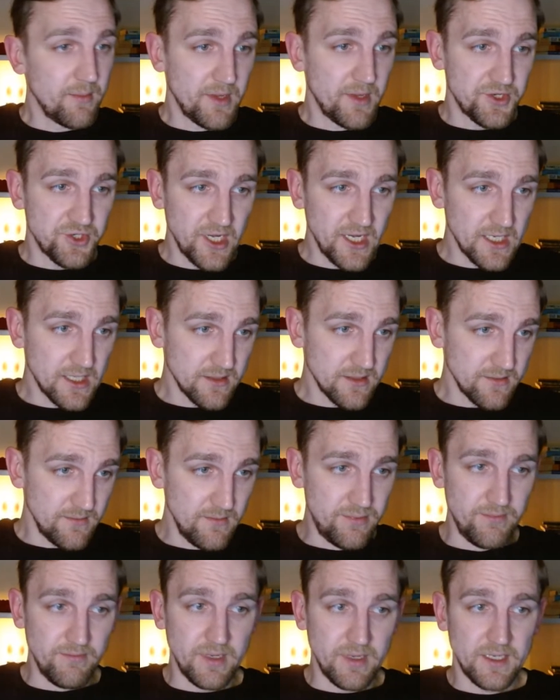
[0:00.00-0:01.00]
image ads,
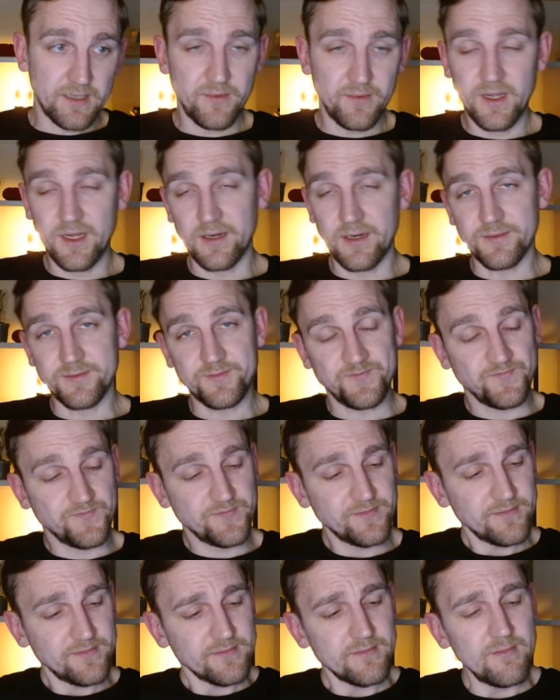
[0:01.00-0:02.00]
but we are
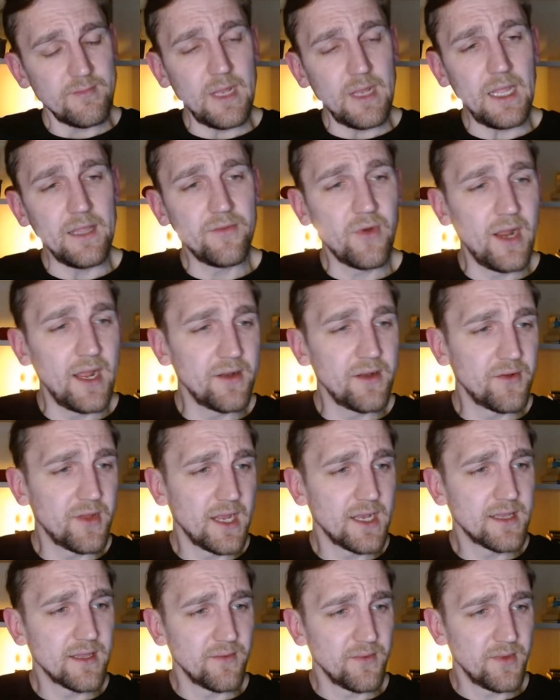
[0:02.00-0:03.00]
trying to
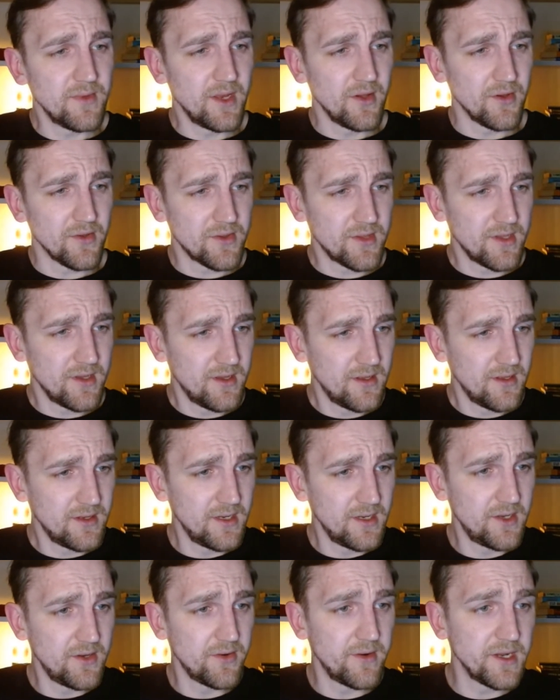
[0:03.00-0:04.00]
get some videos.
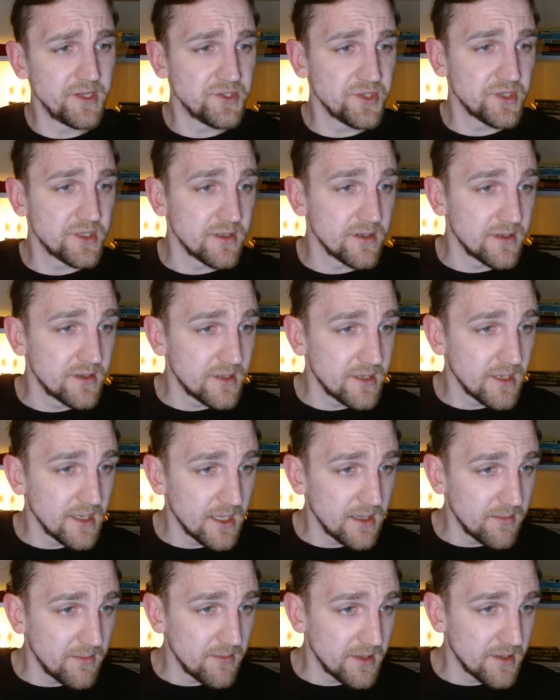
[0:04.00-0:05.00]
Did you register
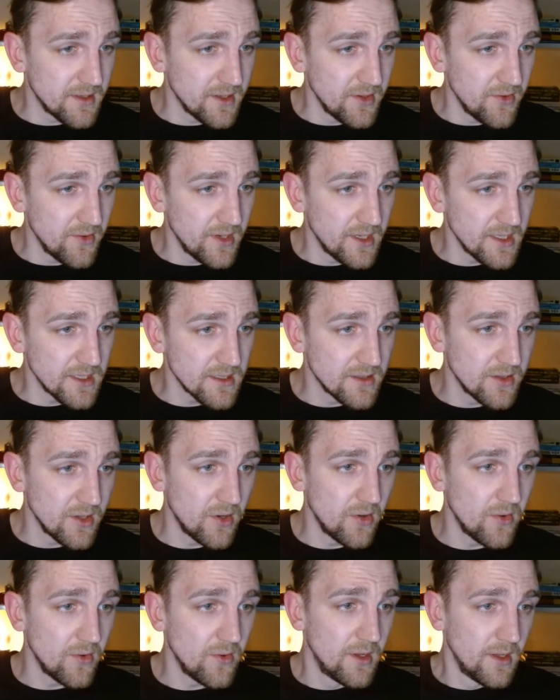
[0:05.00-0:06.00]
TM in the US?
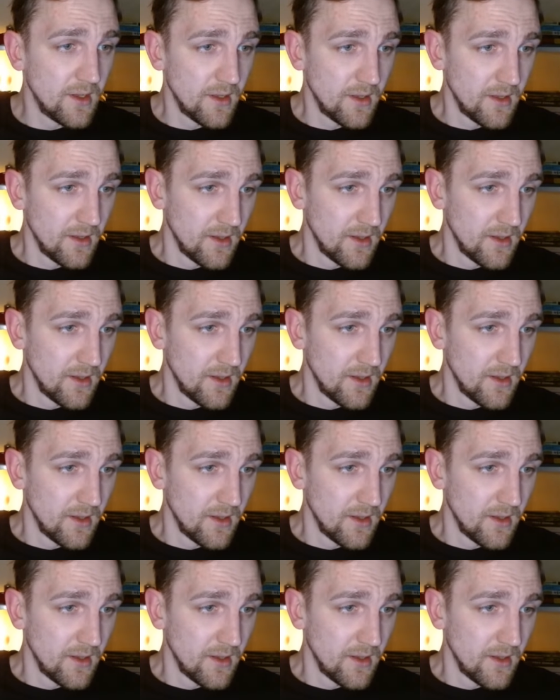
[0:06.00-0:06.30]
No.